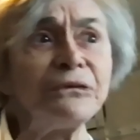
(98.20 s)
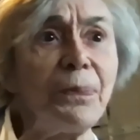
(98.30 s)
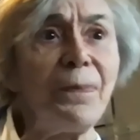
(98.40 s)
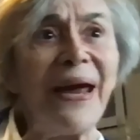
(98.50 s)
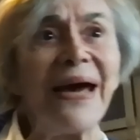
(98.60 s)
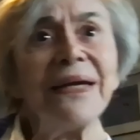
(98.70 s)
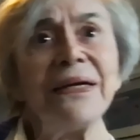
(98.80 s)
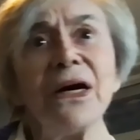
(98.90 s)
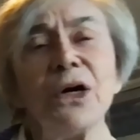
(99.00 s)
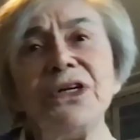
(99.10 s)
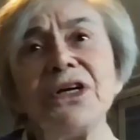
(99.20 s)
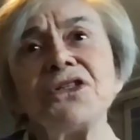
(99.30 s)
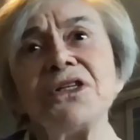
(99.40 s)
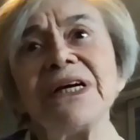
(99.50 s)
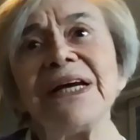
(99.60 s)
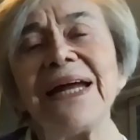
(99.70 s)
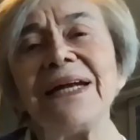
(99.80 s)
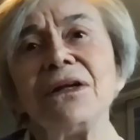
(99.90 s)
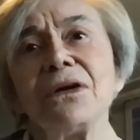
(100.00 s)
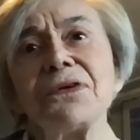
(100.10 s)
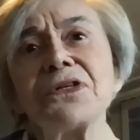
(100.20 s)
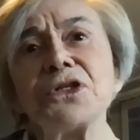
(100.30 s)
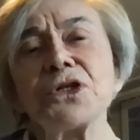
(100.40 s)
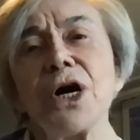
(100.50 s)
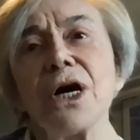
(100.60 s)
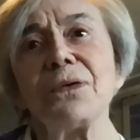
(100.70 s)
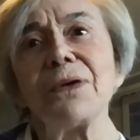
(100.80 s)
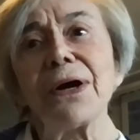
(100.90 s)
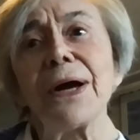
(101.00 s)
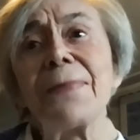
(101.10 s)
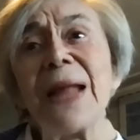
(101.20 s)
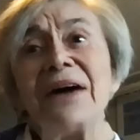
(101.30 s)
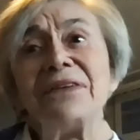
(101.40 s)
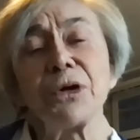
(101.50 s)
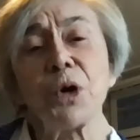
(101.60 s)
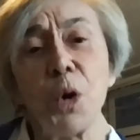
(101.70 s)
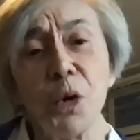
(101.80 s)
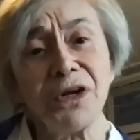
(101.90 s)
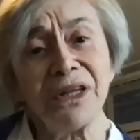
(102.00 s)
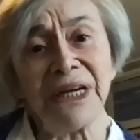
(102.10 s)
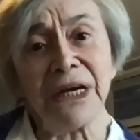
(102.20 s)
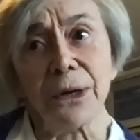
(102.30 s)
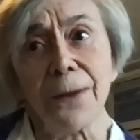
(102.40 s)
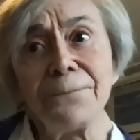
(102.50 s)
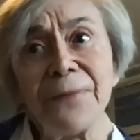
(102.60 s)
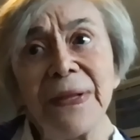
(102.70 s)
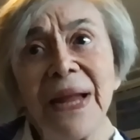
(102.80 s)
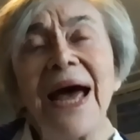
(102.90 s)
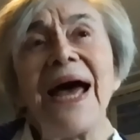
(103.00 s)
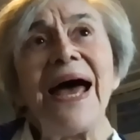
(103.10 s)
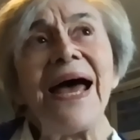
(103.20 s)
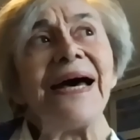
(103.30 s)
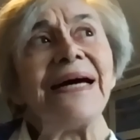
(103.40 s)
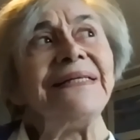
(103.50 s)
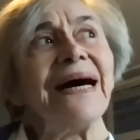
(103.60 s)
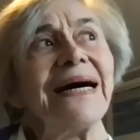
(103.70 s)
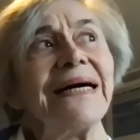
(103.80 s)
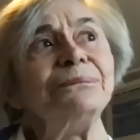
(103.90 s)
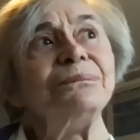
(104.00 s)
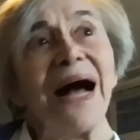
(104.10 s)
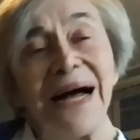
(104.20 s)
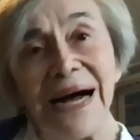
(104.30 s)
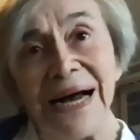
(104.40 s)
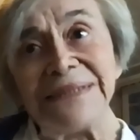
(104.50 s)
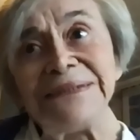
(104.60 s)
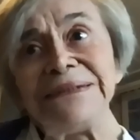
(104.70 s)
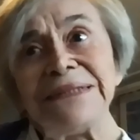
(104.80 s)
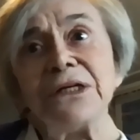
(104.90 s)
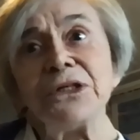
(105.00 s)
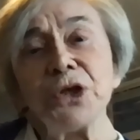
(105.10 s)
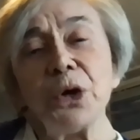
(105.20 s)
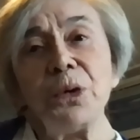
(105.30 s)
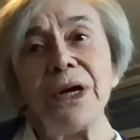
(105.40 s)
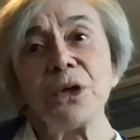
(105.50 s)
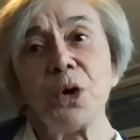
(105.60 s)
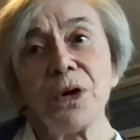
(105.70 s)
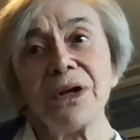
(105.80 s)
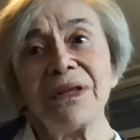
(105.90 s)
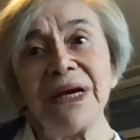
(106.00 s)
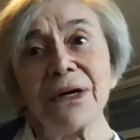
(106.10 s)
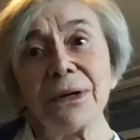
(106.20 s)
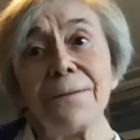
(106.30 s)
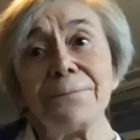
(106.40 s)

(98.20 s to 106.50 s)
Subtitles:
went back and auditioned again in the University of Chicago area for Court Theater. And I did a show in Court Theater.